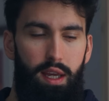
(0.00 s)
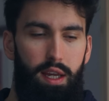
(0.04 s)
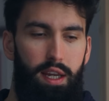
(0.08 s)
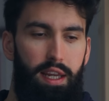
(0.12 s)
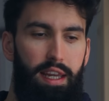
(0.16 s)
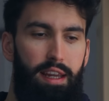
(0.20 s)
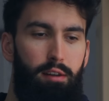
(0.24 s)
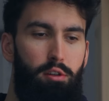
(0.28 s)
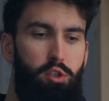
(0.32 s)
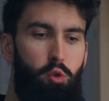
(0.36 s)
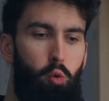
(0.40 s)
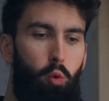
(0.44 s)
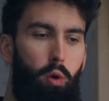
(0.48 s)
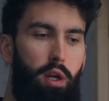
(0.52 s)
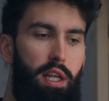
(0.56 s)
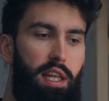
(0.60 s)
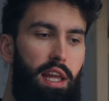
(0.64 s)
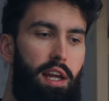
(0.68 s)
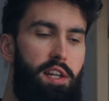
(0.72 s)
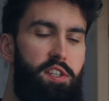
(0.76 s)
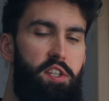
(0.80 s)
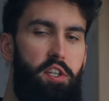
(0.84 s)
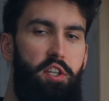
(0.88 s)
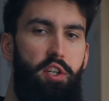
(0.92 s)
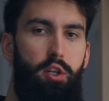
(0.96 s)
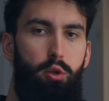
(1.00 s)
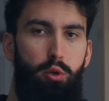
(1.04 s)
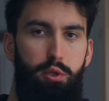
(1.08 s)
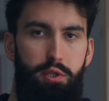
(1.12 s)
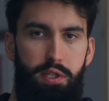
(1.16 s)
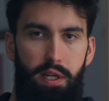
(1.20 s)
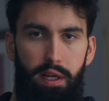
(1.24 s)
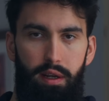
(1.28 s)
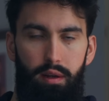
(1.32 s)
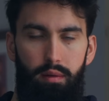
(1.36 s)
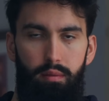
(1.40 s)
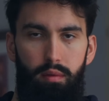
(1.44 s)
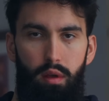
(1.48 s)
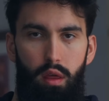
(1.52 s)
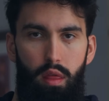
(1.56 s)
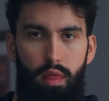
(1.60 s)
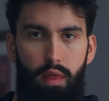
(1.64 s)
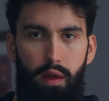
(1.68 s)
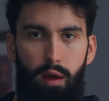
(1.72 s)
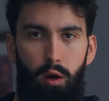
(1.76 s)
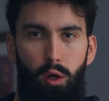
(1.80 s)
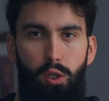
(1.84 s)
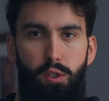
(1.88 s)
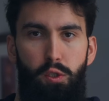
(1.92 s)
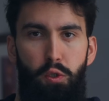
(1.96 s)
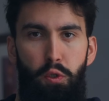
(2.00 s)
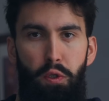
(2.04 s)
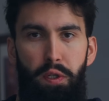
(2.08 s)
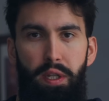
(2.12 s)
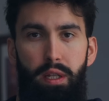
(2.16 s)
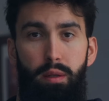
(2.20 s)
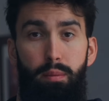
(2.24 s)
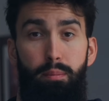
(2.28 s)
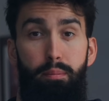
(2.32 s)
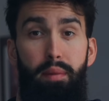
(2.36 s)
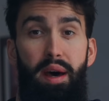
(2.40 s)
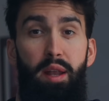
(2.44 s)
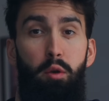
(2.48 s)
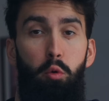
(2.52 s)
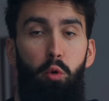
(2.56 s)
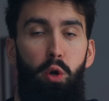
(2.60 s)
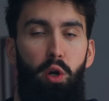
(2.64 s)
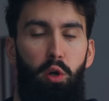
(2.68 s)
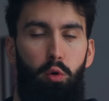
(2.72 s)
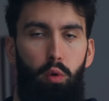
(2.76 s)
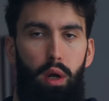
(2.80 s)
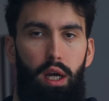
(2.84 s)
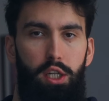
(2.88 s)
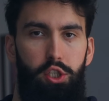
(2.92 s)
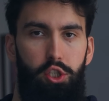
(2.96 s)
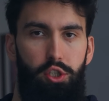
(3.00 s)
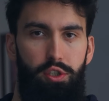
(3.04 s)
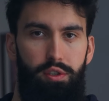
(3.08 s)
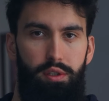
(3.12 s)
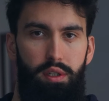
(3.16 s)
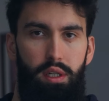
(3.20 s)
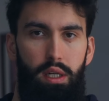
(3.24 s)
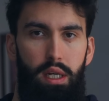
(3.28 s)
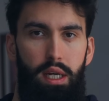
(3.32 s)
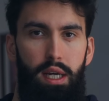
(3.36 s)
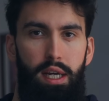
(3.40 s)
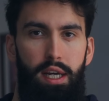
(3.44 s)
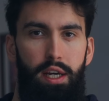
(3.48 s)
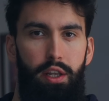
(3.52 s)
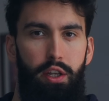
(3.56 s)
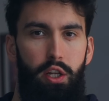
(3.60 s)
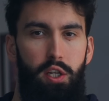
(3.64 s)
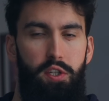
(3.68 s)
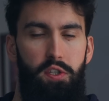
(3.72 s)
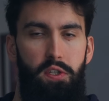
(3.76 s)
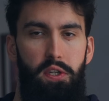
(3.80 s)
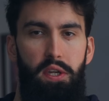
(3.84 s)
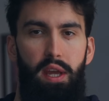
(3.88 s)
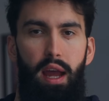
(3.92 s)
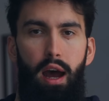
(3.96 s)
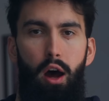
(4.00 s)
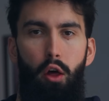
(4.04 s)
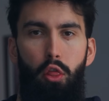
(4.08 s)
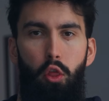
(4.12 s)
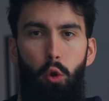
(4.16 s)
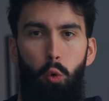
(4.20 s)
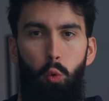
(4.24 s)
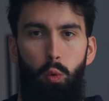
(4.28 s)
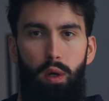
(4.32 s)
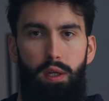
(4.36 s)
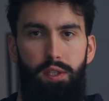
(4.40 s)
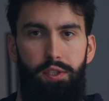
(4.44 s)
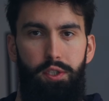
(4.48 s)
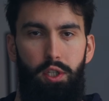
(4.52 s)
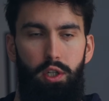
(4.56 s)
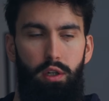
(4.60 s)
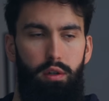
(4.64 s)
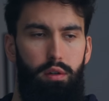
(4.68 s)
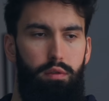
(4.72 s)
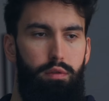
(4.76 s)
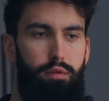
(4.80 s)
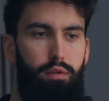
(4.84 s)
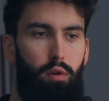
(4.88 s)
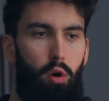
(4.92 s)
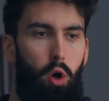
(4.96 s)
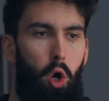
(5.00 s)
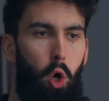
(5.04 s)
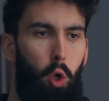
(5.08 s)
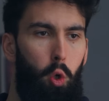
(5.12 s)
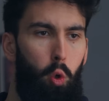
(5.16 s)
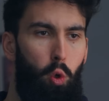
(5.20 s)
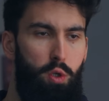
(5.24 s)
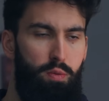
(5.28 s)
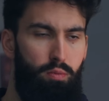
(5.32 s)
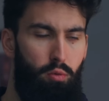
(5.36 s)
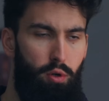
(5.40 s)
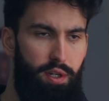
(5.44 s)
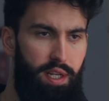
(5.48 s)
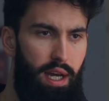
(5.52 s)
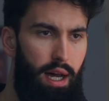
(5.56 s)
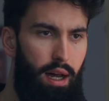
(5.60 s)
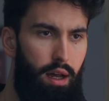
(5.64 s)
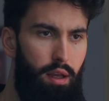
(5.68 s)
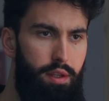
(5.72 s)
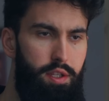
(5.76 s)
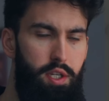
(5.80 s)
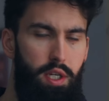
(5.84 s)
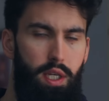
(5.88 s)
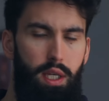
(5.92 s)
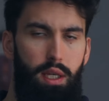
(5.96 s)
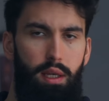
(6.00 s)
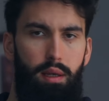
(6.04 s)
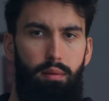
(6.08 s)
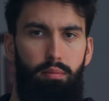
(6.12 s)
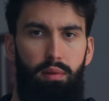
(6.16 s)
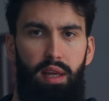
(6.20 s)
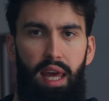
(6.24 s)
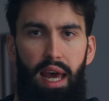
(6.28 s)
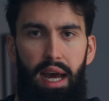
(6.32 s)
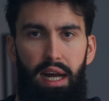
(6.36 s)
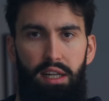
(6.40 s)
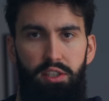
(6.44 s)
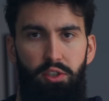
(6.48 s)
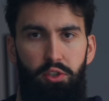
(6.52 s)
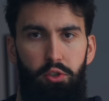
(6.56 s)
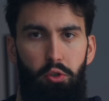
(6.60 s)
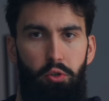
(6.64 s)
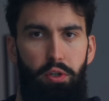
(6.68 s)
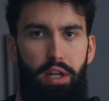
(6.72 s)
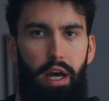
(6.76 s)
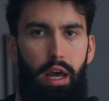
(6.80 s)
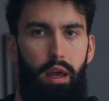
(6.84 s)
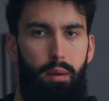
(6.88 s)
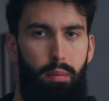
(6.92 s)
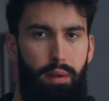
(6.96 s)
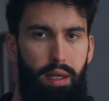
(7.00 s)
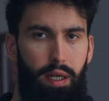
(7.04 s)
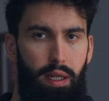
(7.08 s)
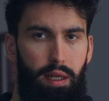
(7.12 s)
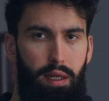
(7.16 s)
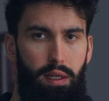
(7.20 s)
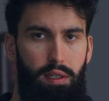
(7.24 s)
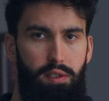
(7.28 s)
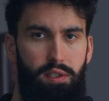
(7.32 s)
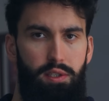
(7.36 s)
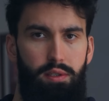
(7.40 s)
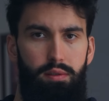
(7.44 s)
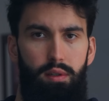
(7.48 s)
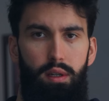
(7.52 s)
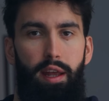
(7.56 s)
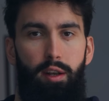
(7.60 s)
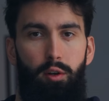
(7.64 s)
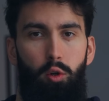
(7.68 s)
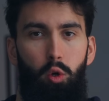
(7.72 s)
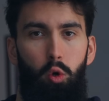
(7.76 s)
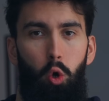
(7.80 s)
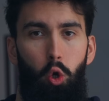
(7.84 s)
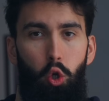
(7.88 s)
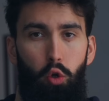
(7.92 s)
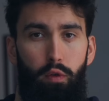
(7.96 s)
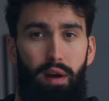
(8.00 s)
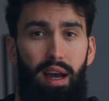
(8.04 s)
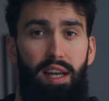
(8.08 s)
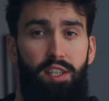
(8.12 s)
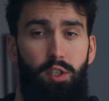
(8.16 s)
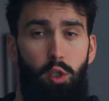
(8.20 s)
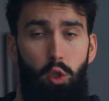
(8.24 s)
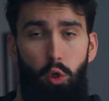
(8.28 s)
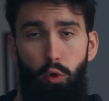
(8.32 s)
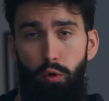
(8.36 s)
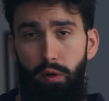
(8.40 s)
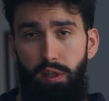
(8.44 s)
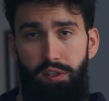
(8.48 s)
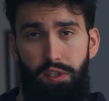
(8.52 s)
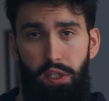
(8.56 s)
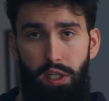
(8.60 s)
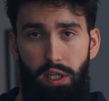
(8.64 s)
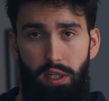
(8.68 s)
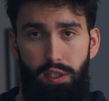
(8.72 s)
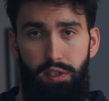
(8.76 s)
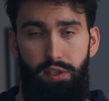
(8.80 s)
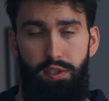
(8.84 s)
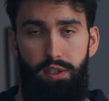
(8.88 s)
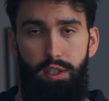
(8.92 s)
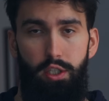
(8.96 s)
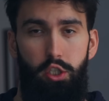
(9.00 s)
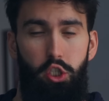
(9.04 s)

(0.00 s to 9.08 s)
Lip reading: here's where it gets interesting. They also did a meta-regression to see how the risk of all-cause mortality, cancer, diabetes, and cardiovascular disease